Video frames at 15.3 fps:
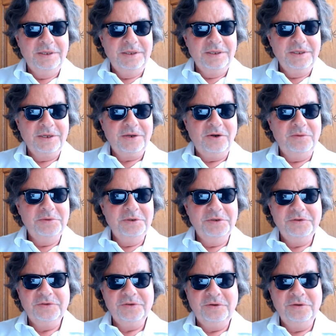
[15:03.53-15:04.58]

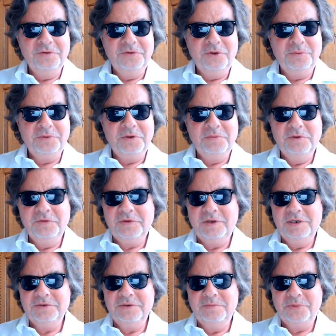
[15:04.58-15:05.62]
Comments on the
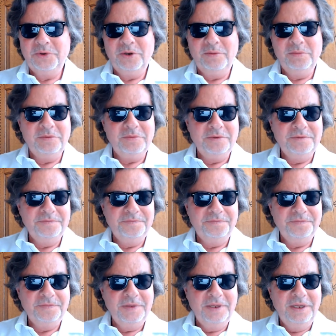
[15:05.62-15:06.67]
optimization problem.
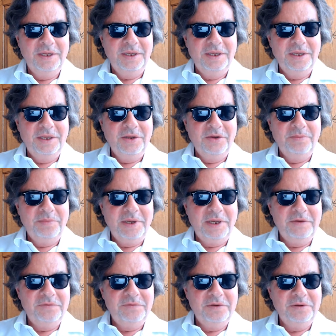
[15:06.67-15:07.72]

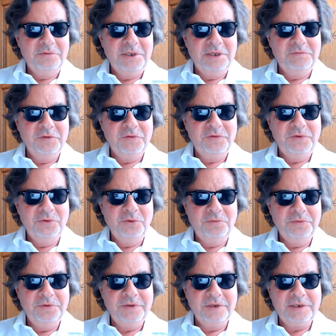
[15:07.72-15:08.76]
Above, we have
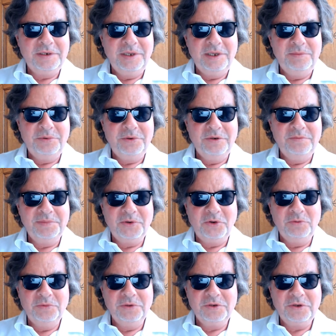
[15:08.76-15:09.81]
assumed that labor
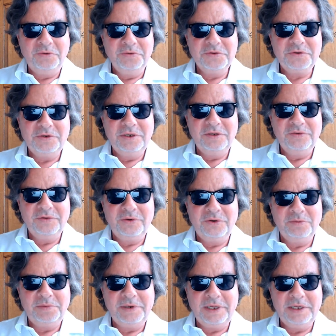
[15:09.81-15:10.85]
employment constraints are
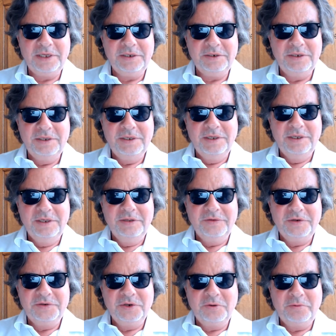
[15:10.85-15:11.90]
applied
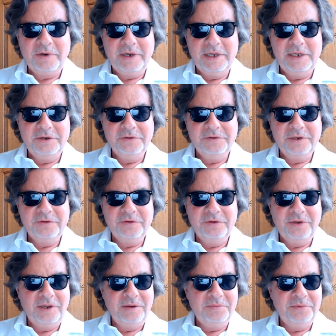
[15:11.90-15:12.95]
that require that the
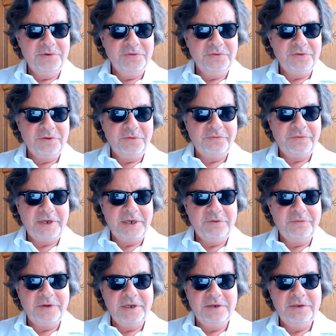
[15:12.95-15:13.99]
numbers of
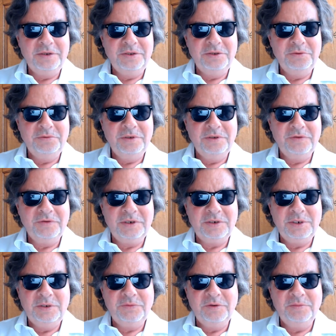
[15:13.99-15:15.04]
firefighting units at
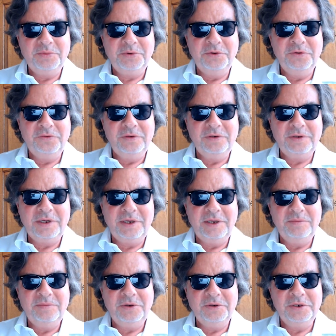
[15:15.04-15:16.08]
different points in
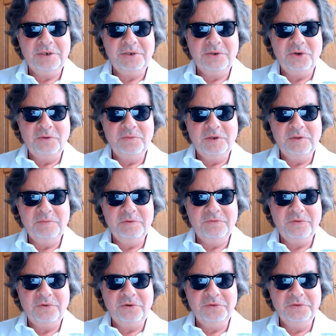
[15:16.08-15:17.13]
time are determined
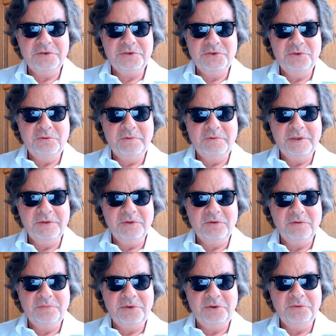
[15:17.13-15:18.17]
before the true weather
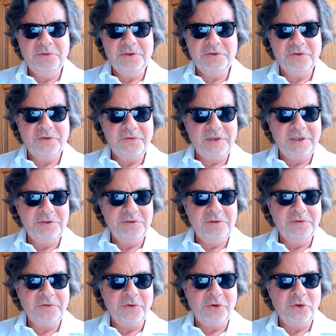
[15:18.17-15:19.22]
component
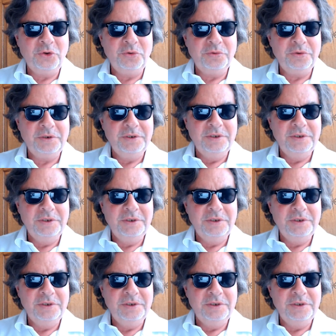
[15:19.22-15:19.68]
residuals are known.